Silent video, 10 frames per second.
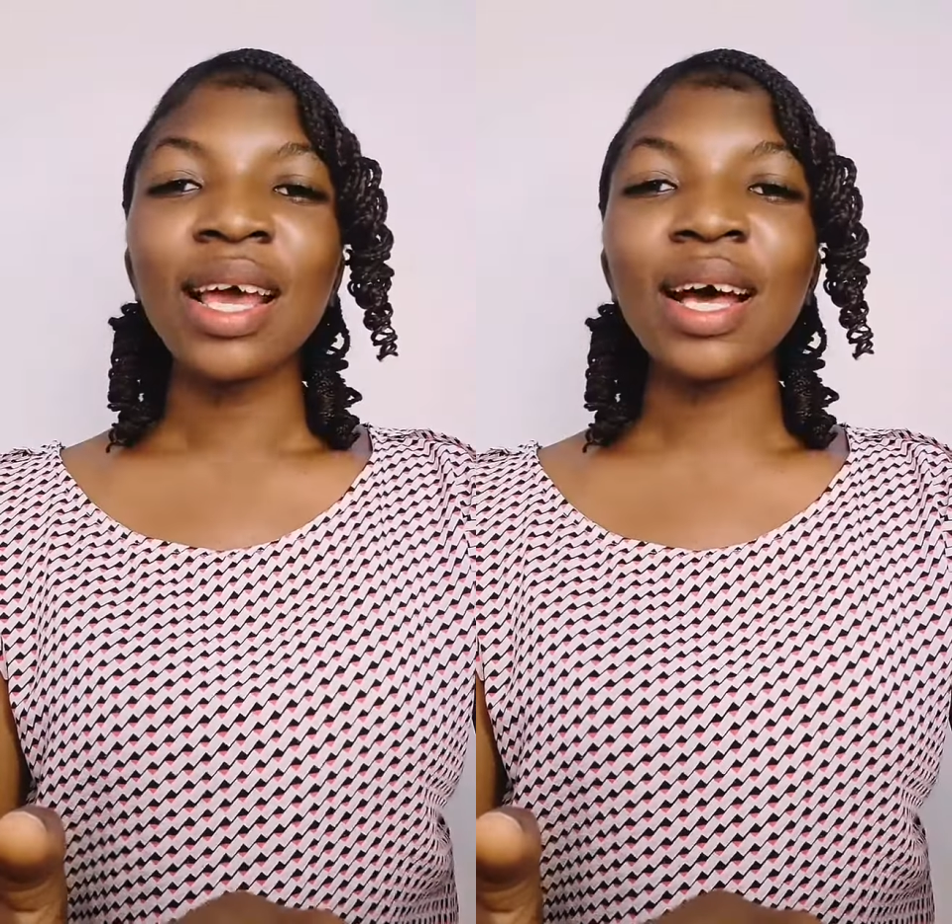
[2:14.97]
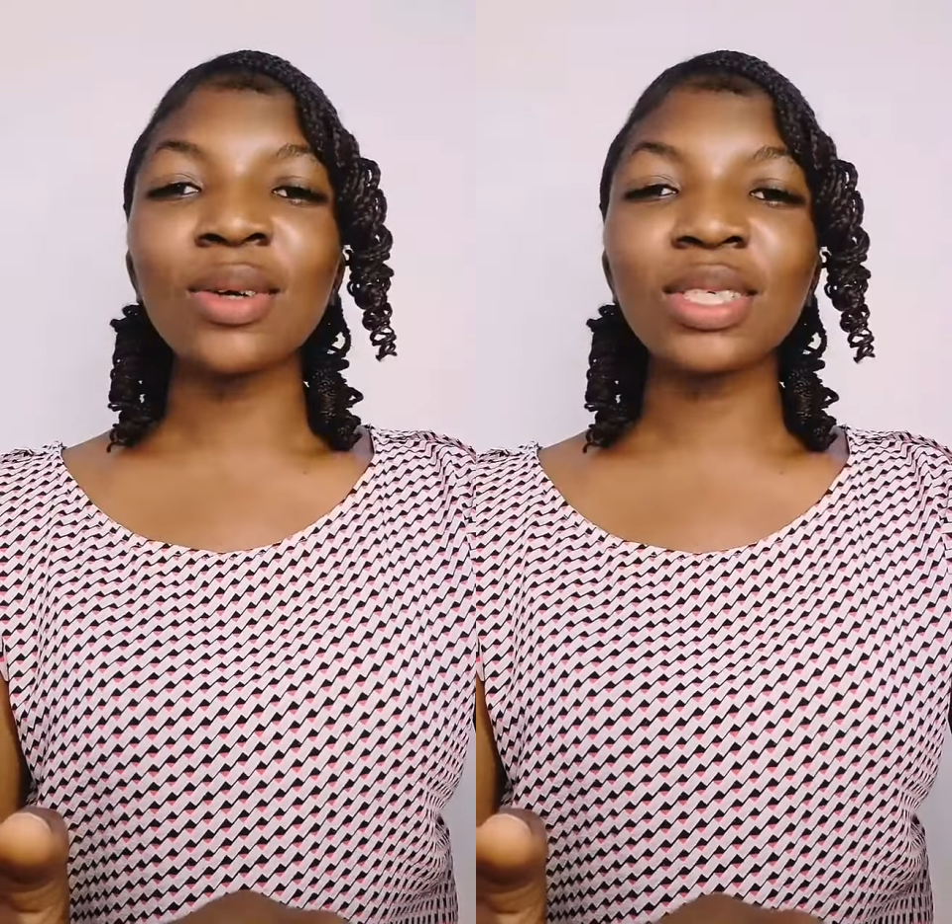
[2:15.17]

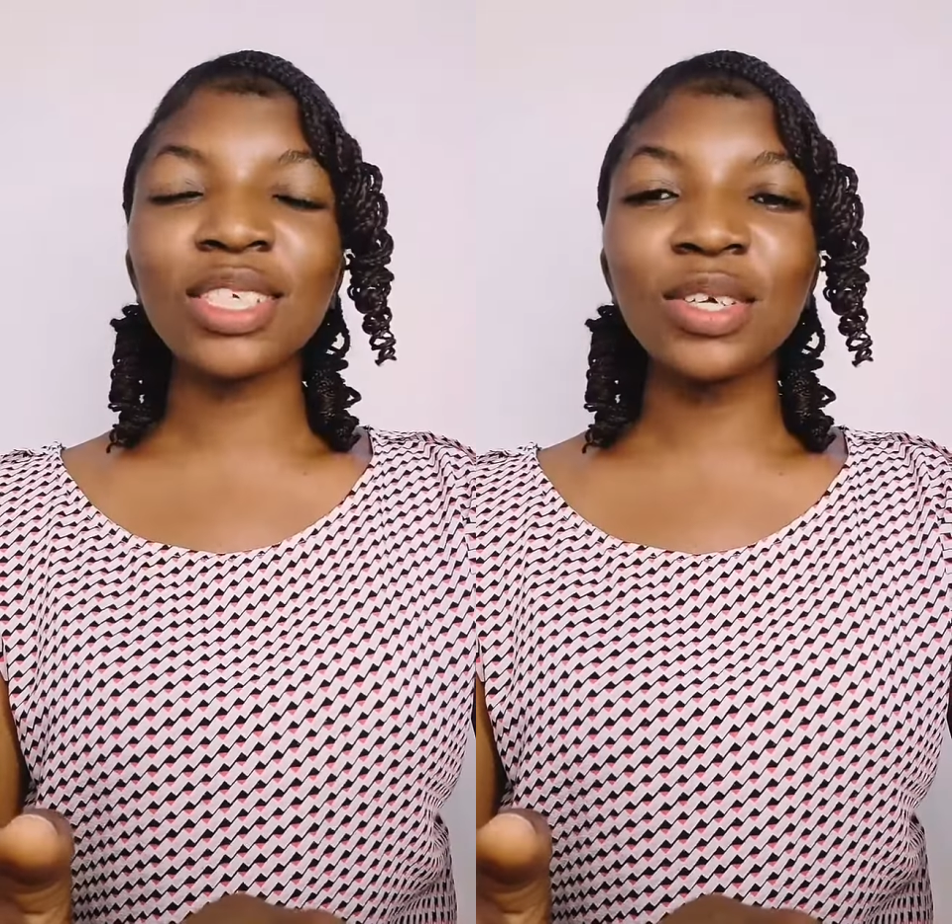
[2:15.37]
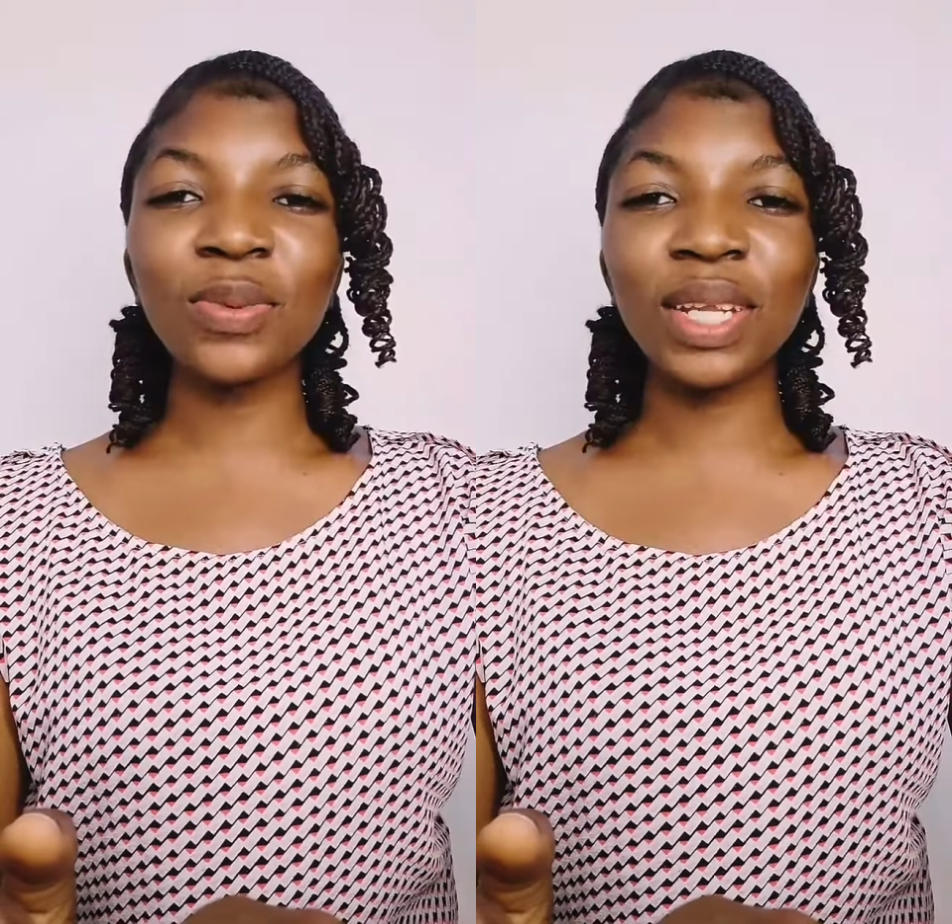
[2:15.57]
I'll
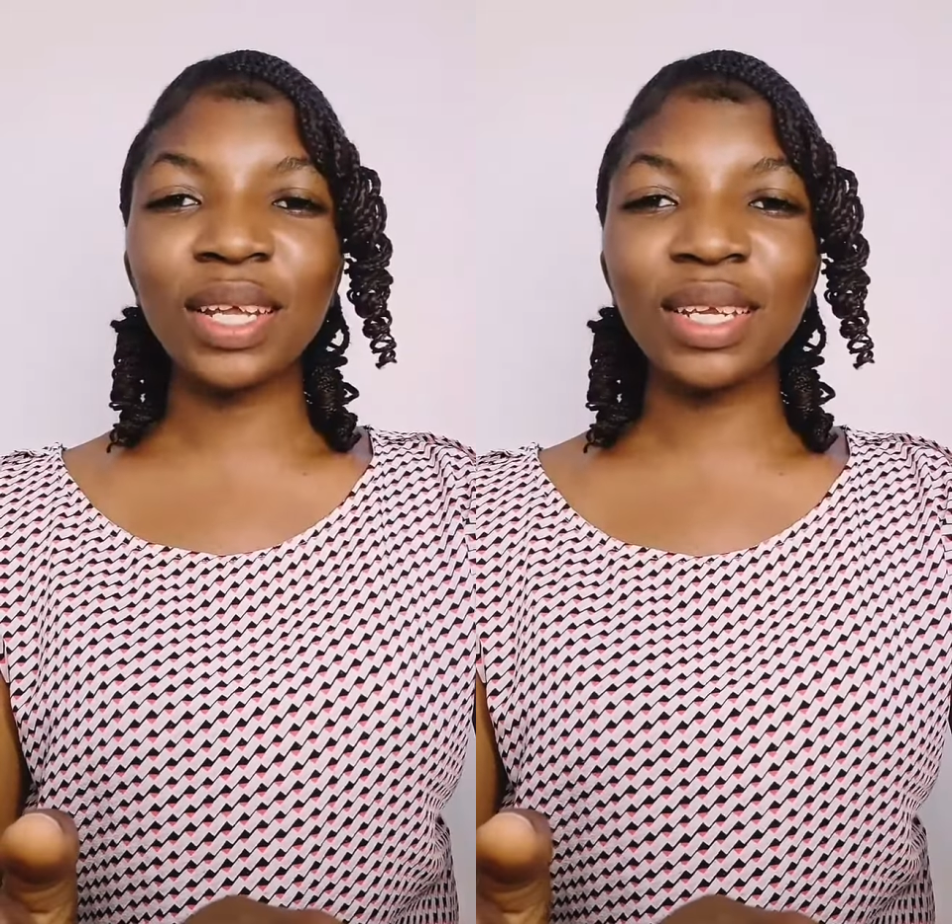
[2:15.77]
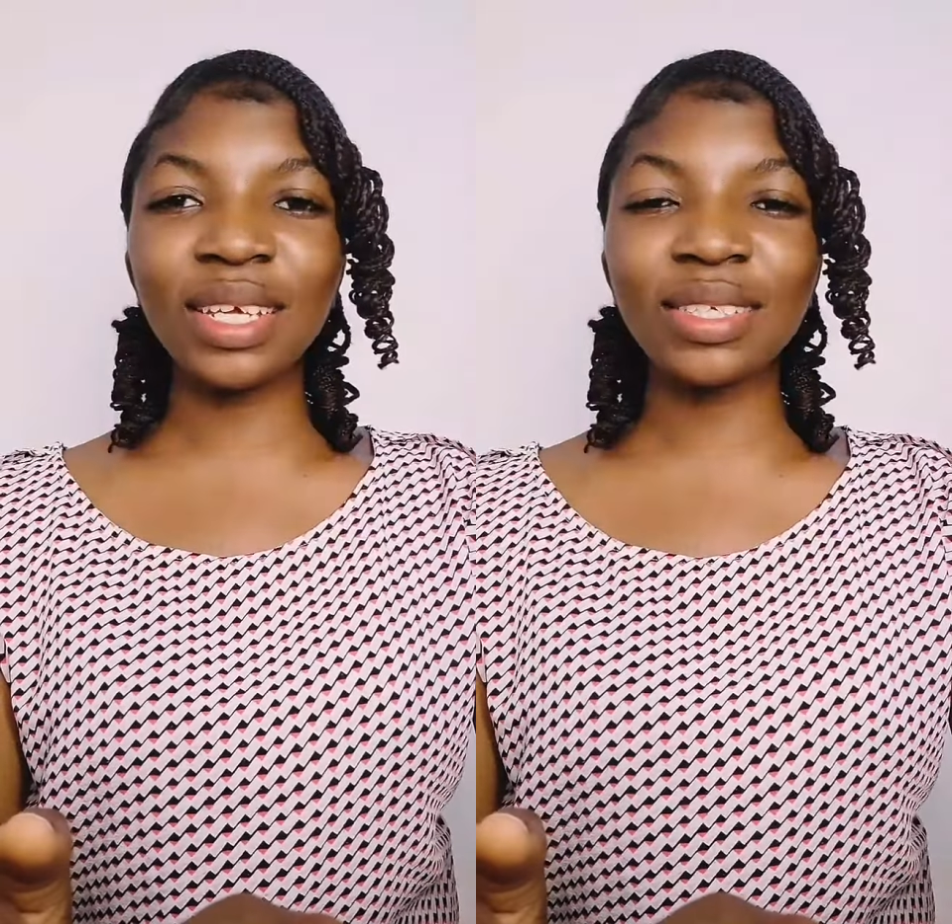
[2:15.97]
see you in our
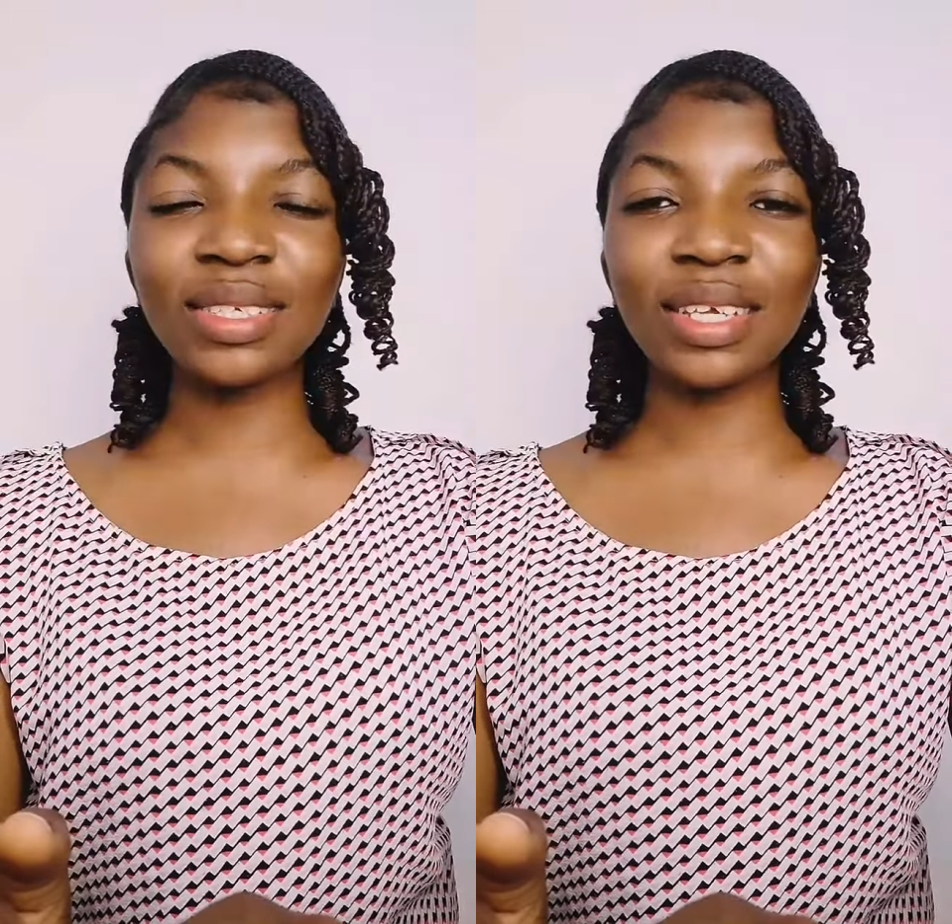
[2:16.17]
next